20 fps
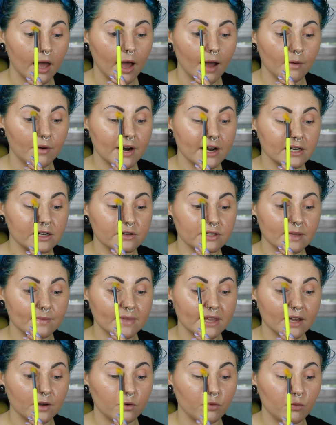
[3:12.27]
I want to do
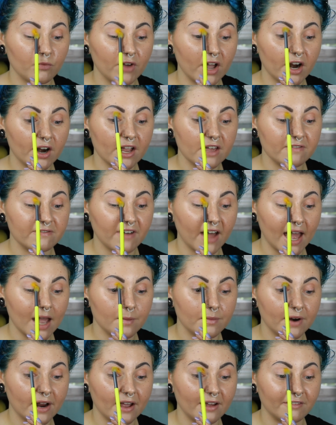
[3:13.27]
something very
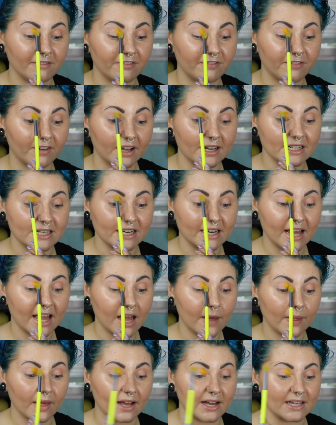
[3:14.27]
vibrant and fun
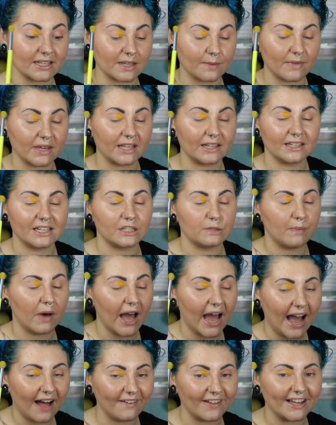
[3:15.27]
today because, I mean, this
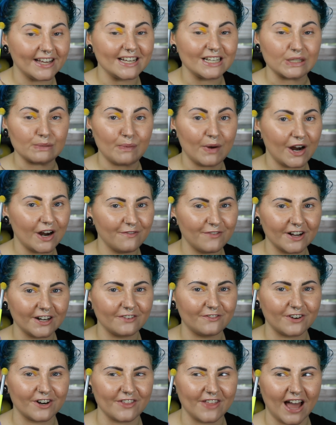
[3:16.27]
palette is
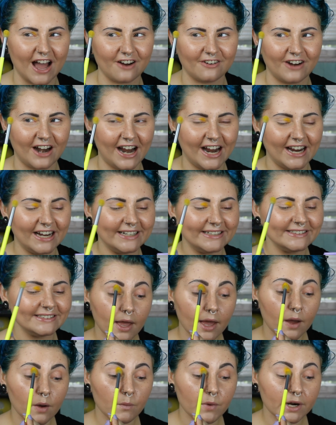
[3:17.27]
perfect for that, right?
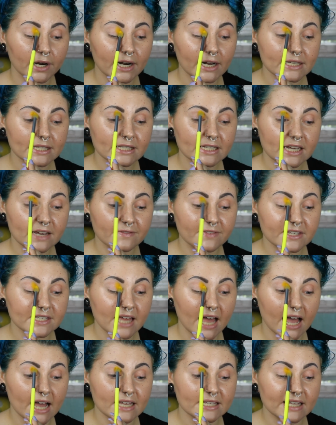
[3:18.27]
And we're going to see if this
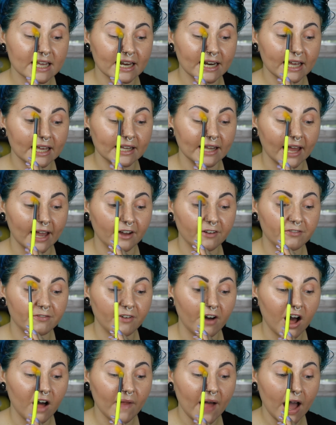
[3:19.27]
has any, like,
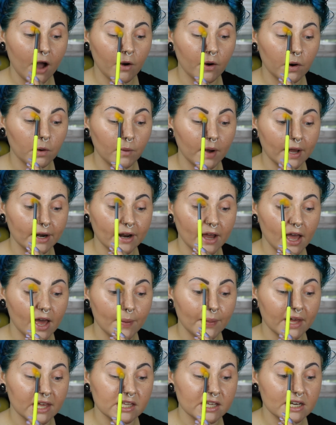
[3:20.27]
fallout or
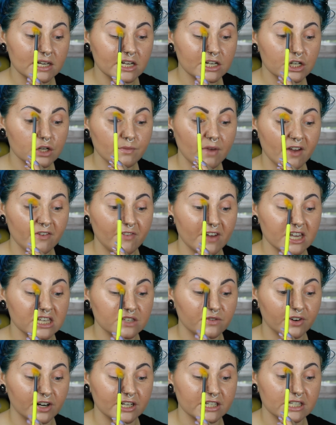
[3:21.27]
whatnot because I did do my
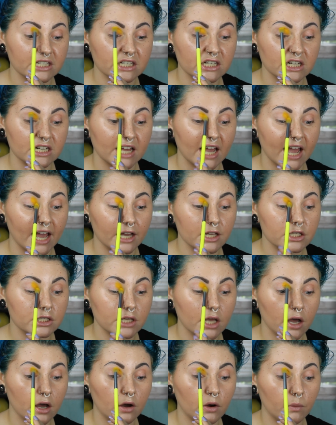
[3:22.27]
face first today.
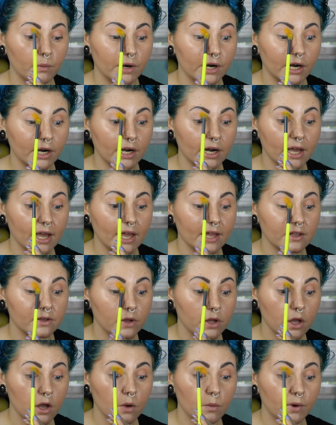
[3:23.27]
So we're gonna
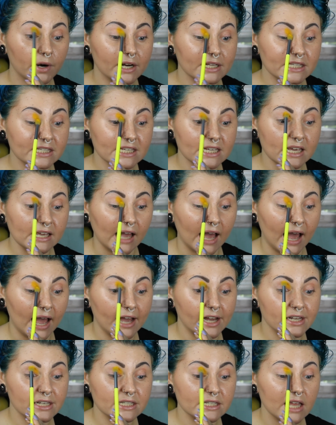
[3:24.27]
see,
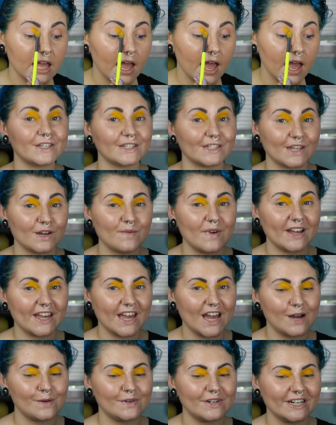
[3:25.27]
guys. So my
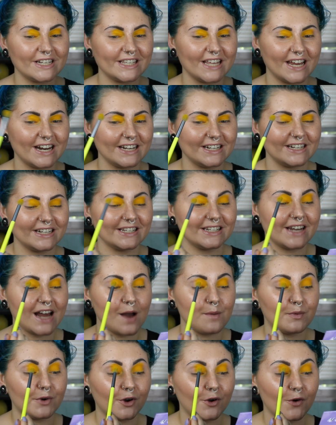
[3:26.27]
camera decided to
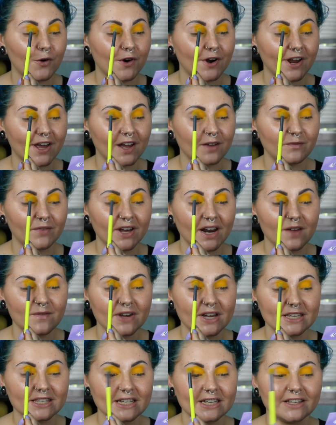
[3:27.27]
stop recording, but I
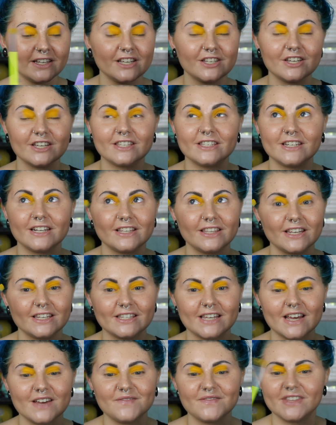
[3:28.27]
basically just did the
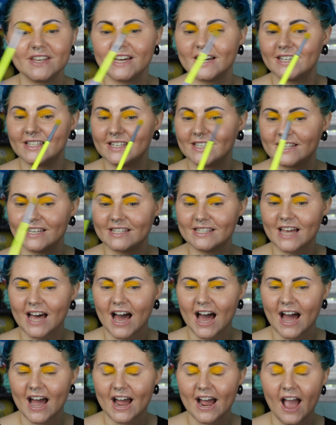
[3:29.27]
same thing to this
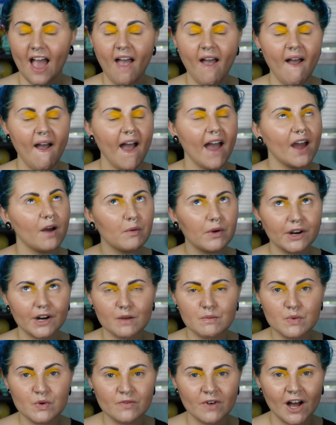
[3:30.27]
eye, and we're
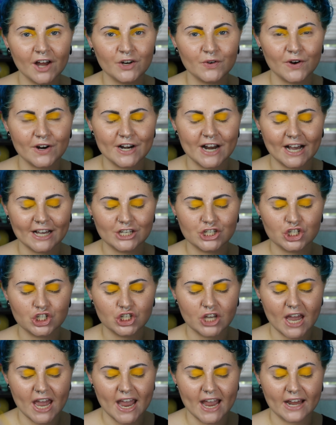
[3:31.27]
going to move on to our next
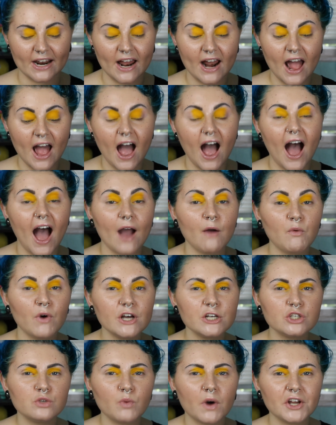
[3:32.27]
shade. I
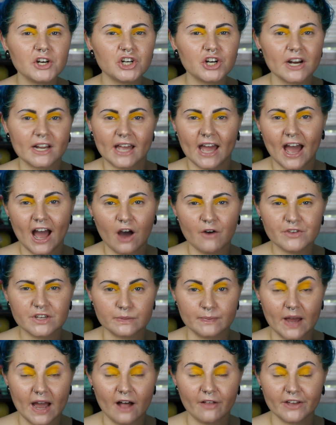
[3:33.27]
was wondering how
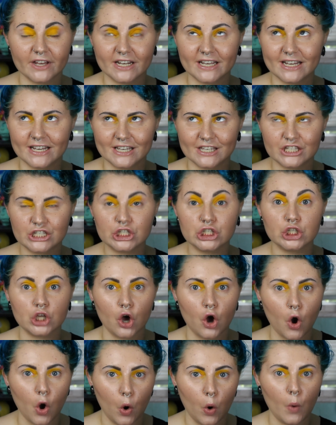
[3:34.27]
this palette is
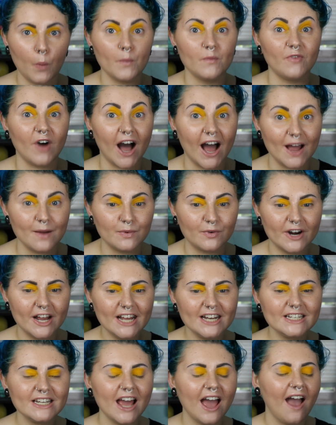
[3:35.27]
so
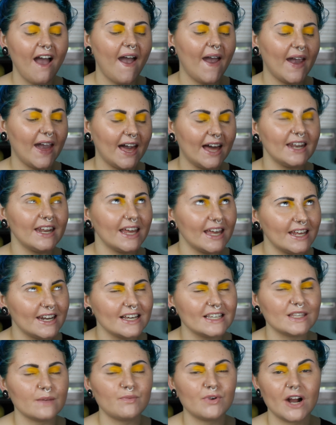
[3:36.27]
vibrant, and it
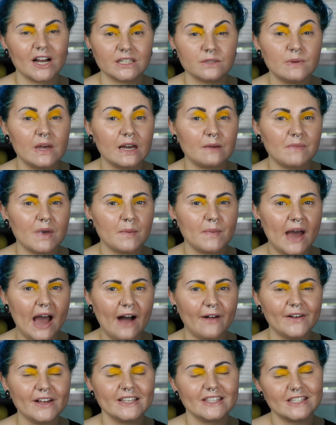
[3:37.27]
is a pressed pigment
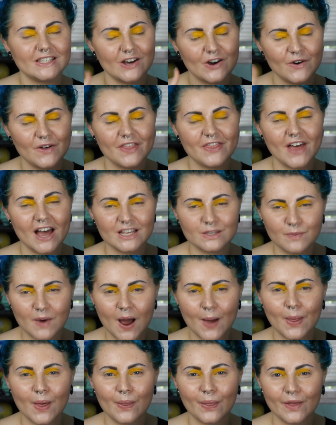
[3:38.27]
palette, so that's
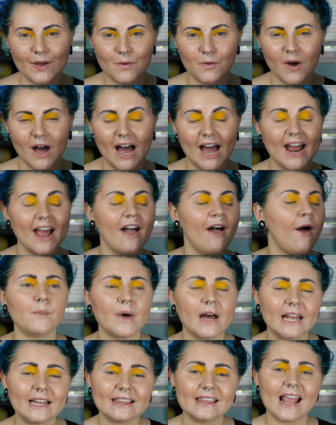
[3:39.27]
probably why.
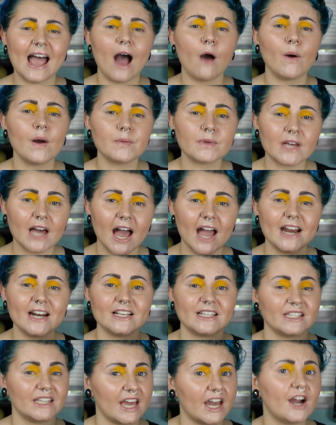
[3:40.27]
But now I'm kind
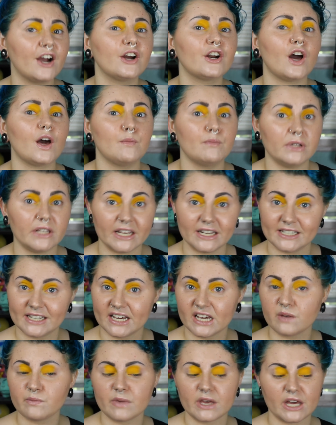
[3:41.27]
of scared on
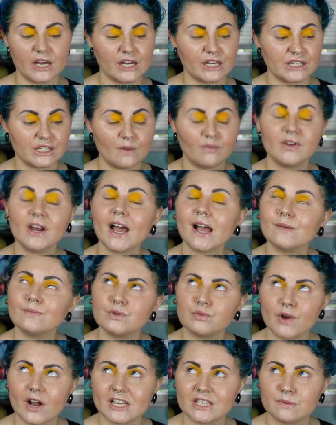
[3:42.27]
blending because
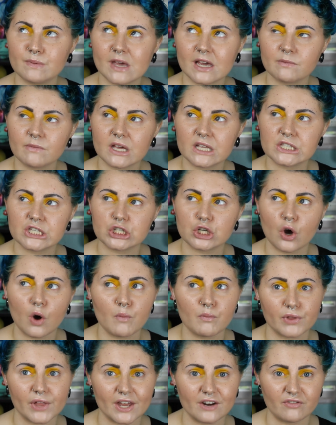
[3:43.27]
sometimes pressed pigments
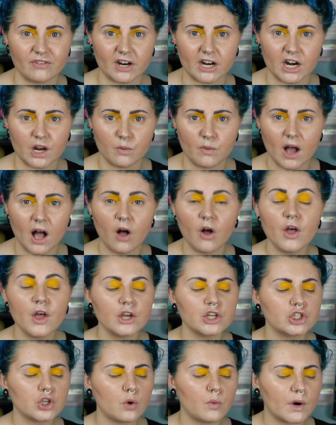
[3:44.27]
don't blend very well.
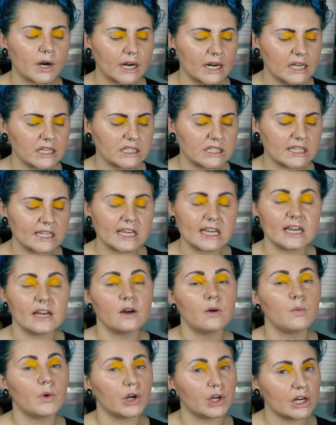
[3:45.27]
So we're going
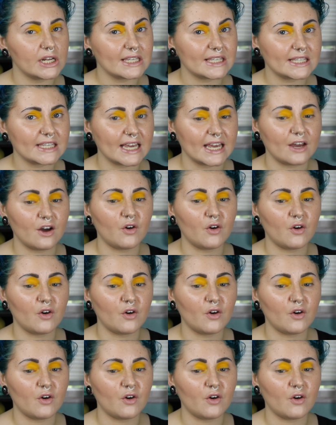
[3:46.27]
to see,